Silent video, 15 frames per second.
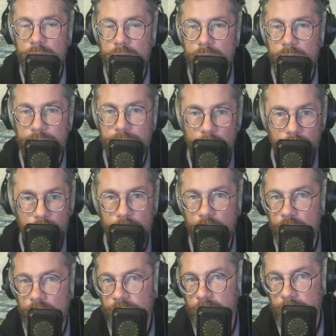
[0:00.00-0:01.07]
borrow
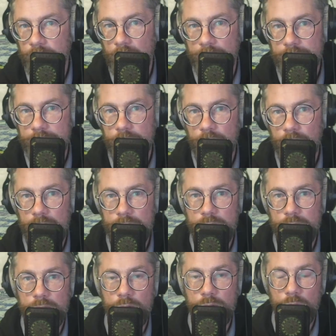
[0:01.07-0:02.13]
from other
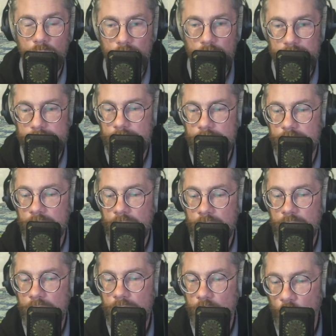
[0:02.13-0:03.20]
religions,
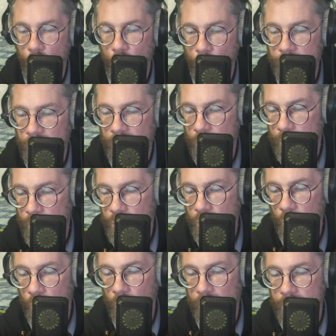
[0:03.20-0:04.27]
non-Christian
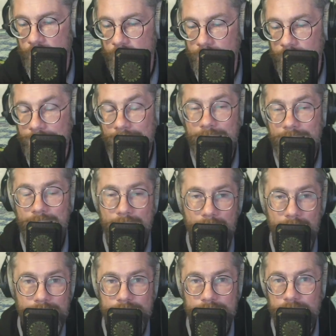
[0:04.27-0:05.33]
religions,
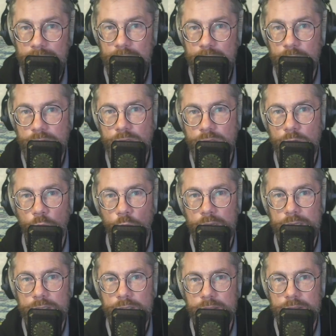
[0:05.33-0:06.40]
anti-Christian
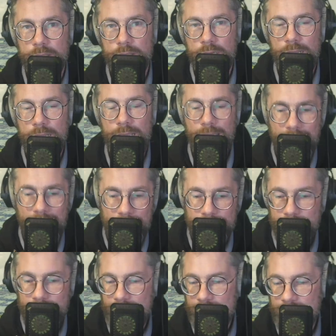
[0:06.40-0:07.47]
religions,
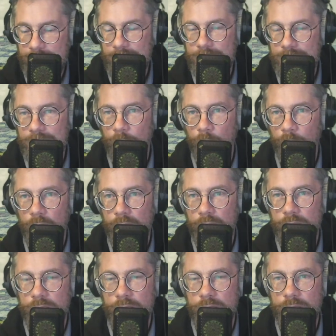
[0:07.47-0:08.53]
anti-theistic
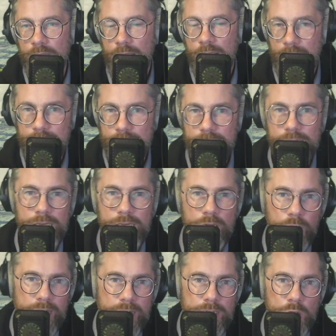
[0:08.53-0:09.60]
religions,
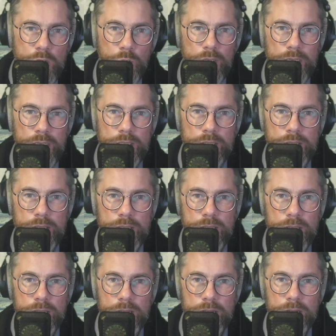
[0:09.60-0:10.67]
anti-Christ religions,
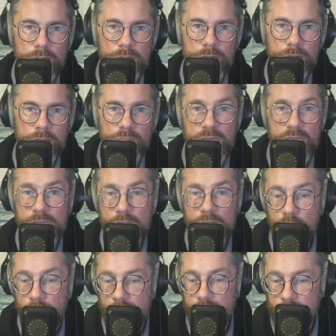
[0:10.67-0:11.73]
be they
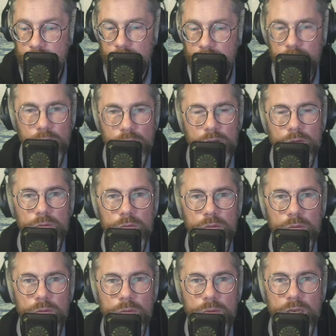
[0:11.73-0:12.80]
humanistic or
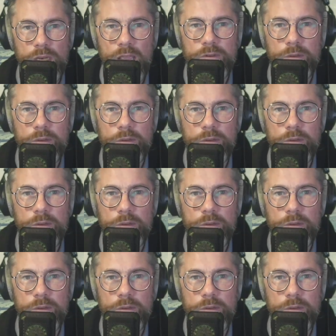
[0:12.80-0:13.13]
whatever.